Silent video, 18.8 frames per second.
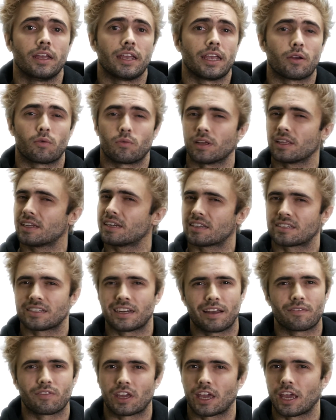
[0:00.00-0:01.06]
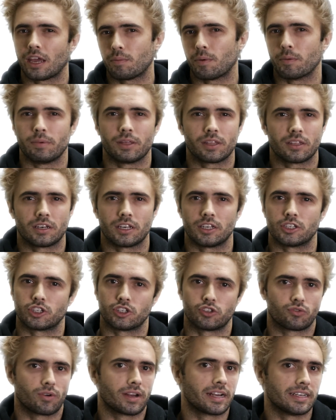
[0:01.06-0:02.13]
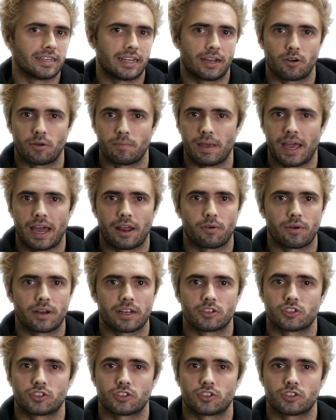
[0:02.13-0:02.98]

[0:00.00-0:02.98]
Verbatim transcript: it really doesn't have the capability to drain down a battery.